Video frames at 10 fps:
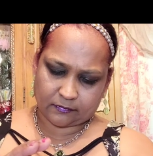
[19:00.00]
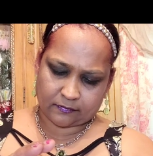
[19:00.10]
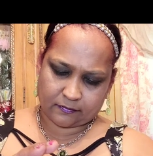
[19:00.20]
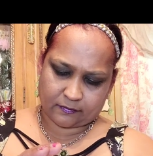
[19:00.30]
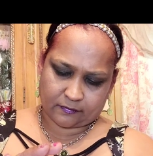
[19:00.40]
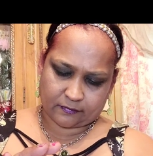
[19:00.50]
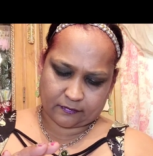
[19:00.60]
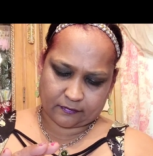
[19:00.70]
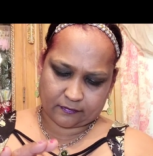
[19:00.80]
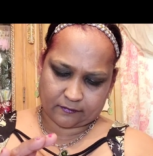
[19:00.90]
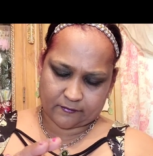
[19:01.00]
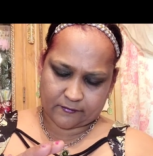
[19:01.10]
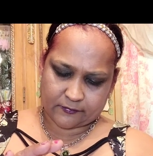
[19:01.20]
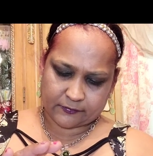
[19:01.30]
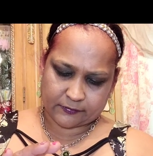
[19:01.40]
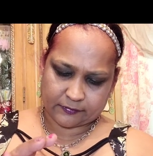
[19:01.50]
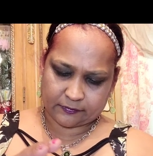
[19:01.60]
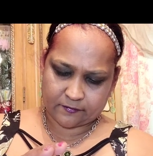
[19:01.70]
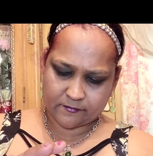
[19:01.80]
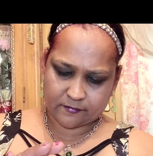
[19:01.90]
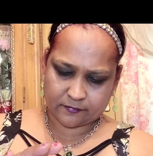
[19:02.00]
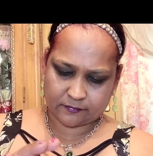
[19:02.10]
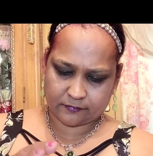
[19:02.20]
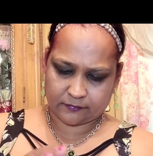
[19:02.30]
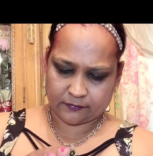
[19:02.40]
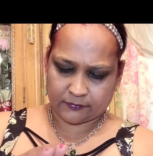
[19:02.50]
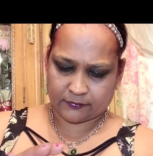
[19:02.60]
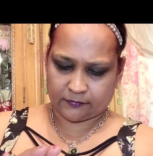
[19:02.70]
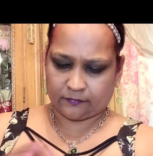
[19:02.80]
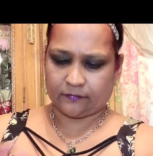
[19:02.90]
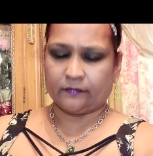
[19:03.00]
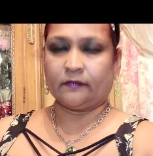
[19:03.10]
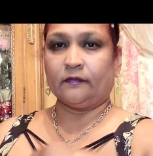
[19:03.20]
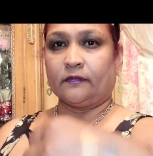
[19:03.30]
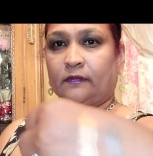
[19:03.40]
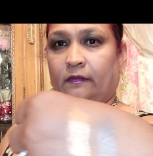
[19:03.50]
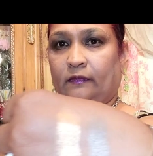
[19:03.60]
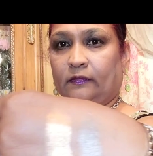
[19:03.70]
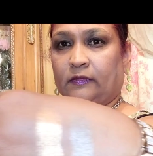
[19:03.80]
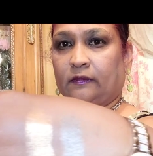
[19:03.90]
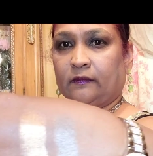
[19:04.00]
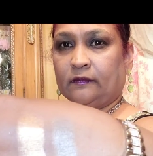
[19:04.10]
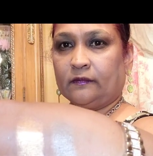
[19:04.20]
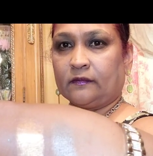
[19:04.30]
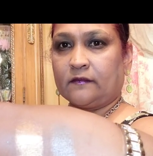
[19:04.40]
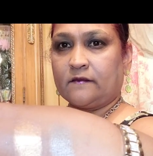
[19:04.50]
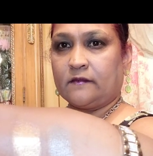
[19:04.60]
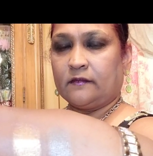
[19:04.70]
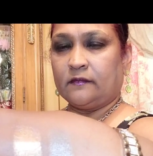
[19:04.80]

No one is speaking in this clip.